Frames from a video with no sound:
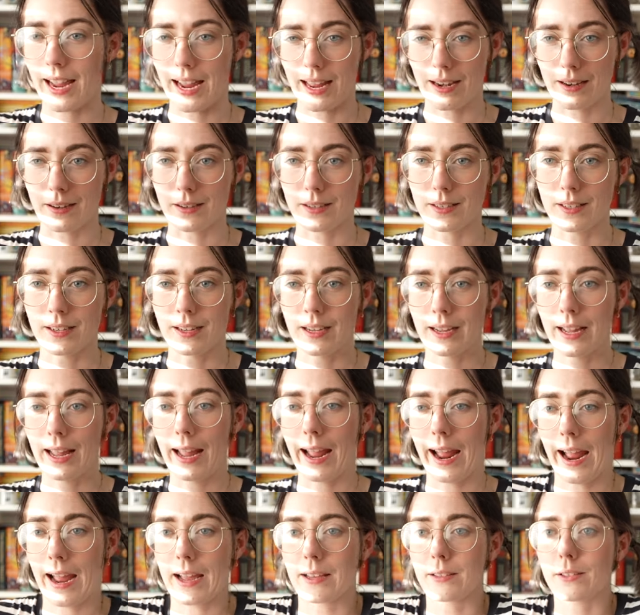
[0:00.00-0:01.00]
and
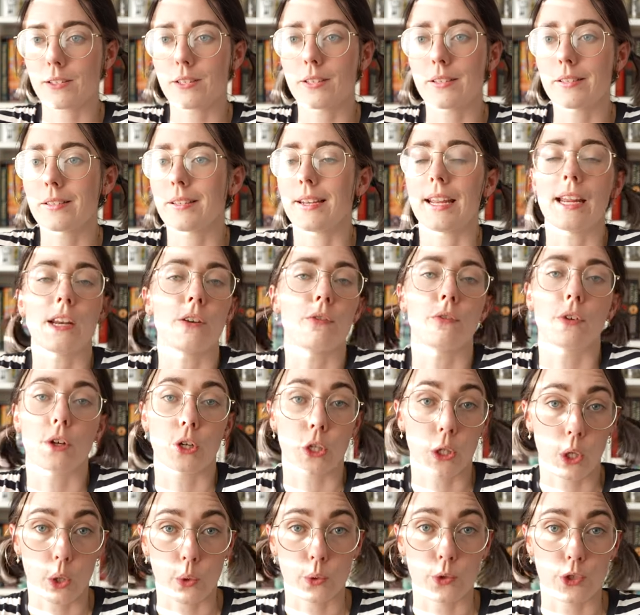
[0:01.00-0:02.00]
has this need for
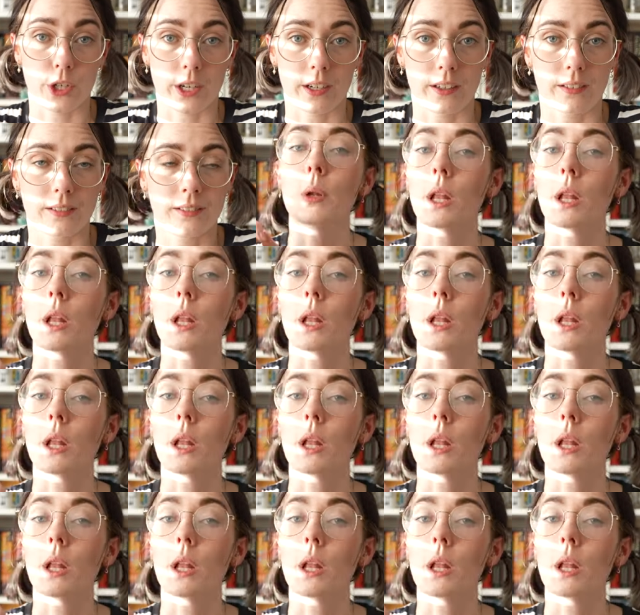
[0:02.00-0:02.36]
closure.